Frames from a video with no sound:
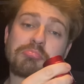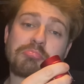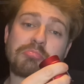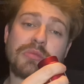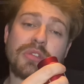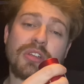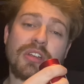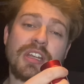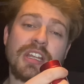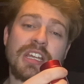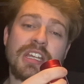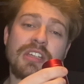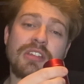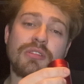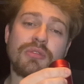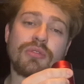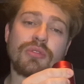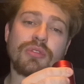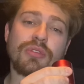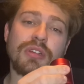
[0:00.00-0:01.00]
grenade
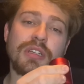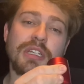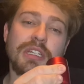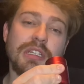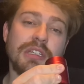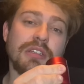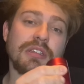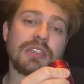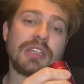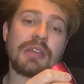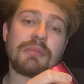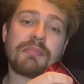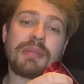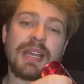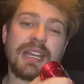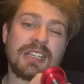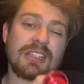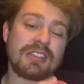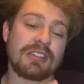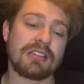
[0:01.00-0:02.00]
or a
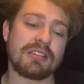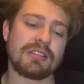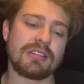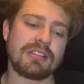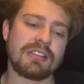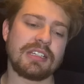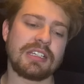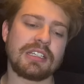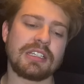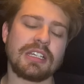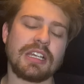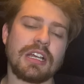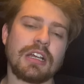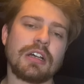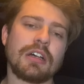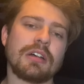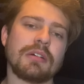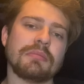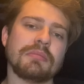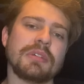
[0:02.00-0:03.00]
impact thing,
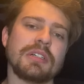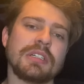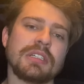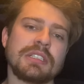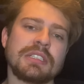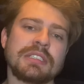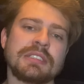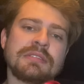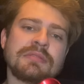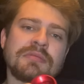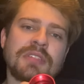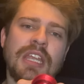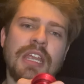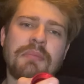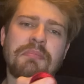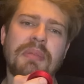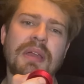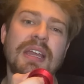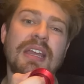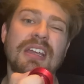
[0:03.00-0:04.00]

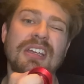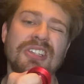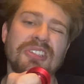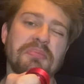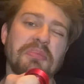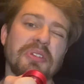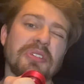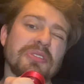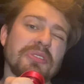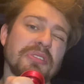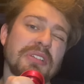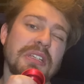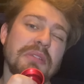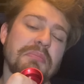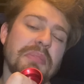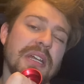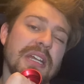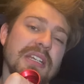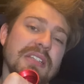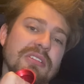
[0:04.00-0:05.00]
explodes on
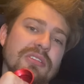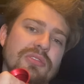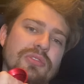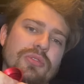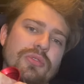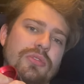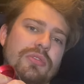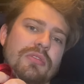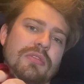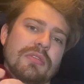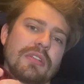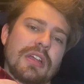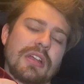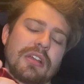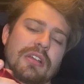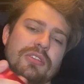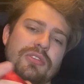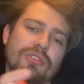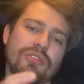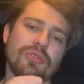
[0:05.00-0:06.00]
impact, chalk
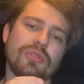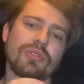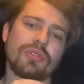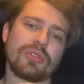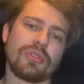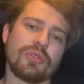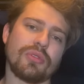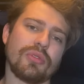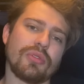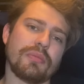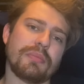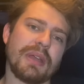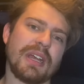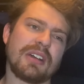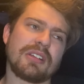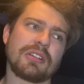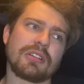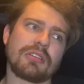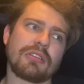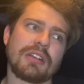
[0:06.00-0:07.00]
or
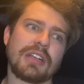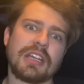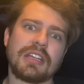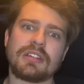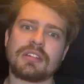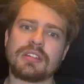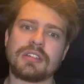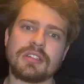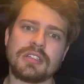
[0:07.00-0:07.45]
powder grenade.